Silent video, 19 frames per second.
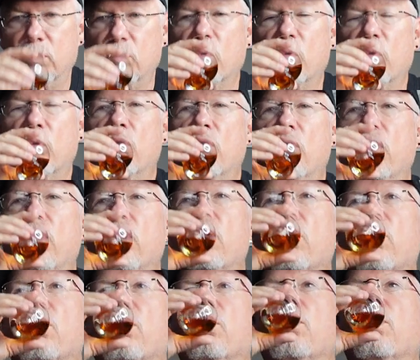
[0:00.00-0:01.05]

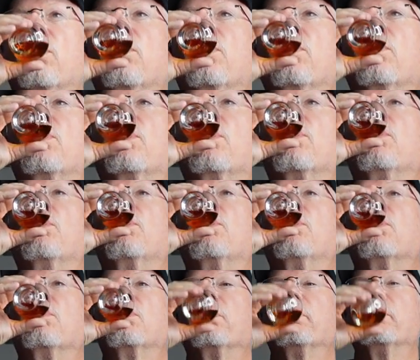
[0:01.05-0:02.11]

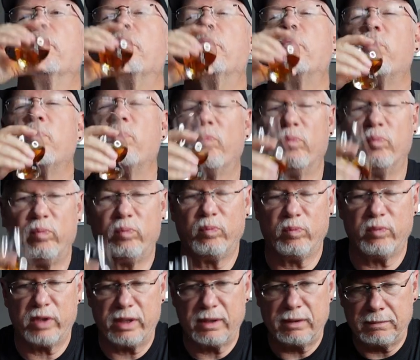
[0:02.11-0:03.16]

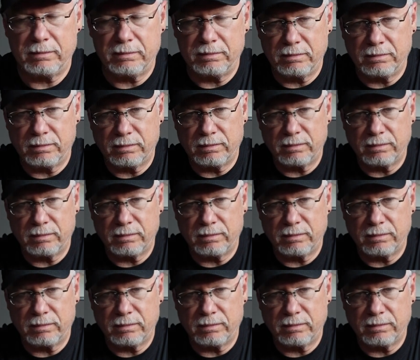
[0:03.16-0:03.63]
(no one is talking)